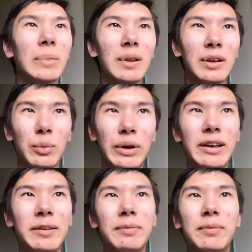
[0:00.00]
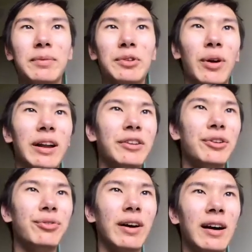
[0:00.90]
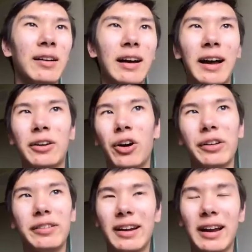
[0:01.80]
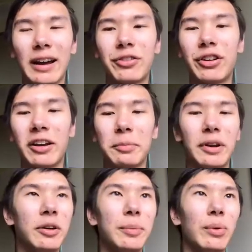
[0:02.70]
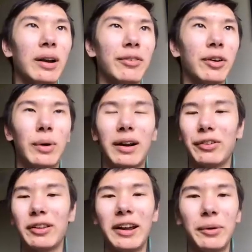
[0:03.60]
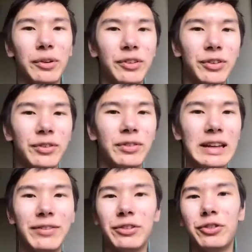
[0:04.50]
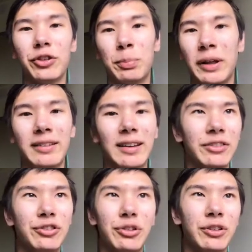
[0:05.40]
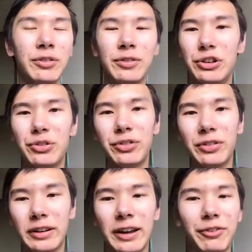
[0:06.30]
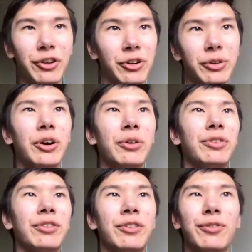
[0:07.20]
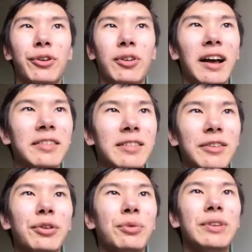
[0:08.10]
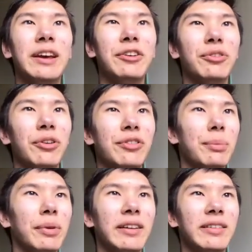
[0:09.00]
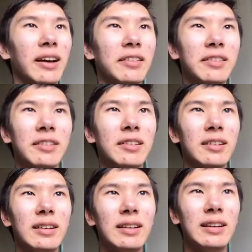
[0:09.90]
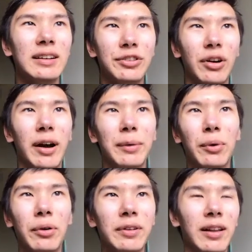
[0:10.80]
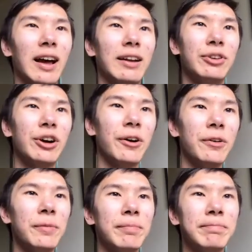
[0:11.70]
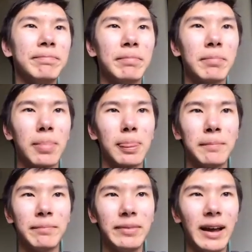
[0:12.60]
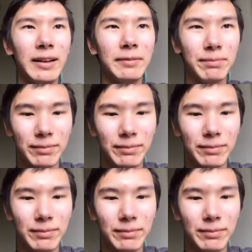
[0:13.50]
We created a new file. I called it KnightHacks.js, but it could be whatever language, even just plain text. You can use Git for your notes for class if you take your notes in plain text. So I wrote a line of code. Then